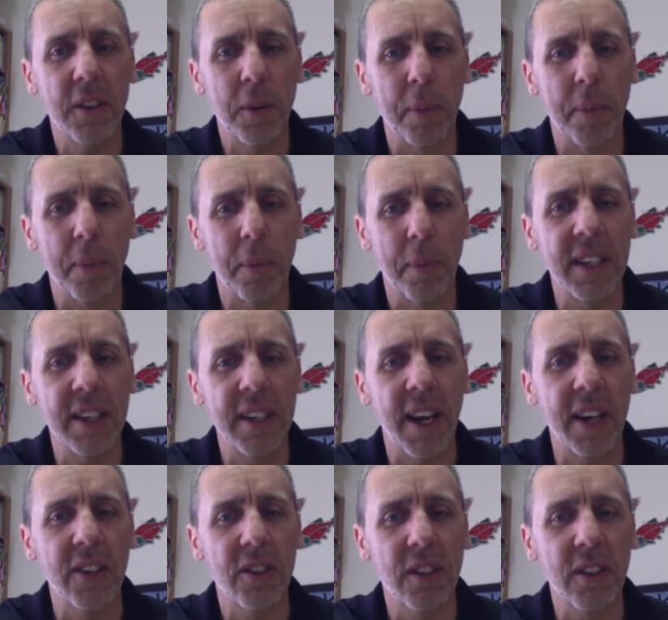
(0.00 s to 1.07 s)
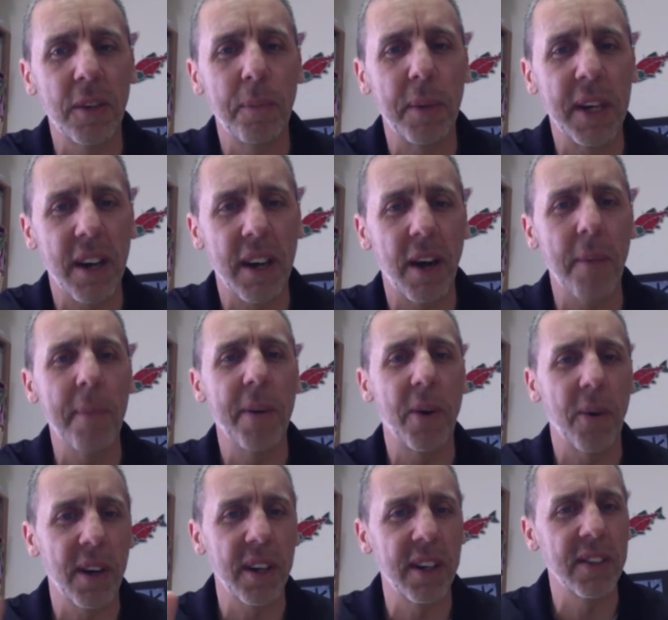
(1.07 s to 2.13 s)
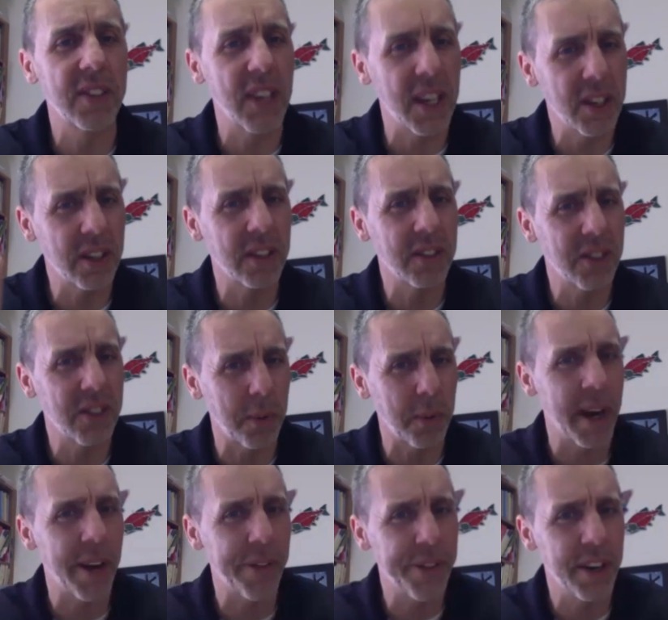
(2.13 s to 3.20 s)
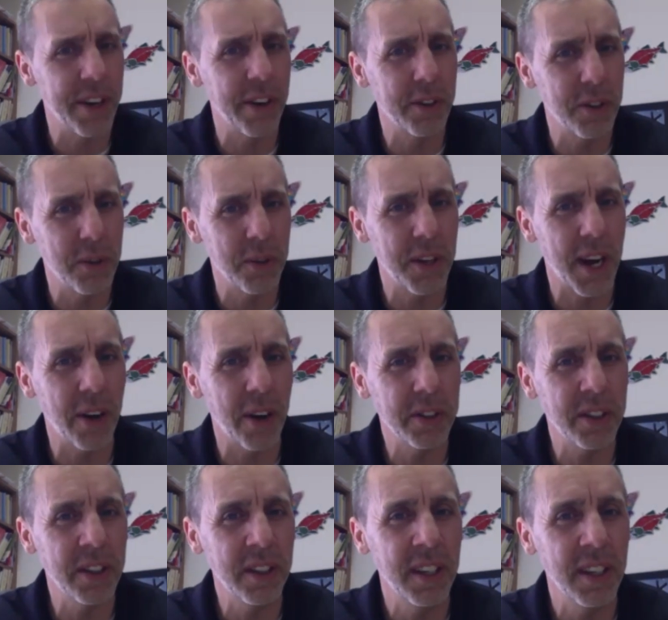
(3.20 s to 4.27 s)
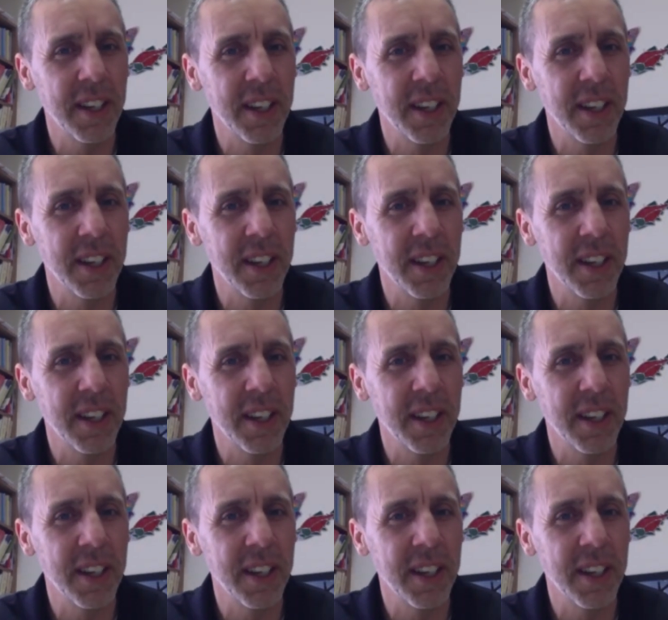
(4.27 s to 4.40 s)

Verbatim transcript: but it didn't actually become an organization until around the year 2000.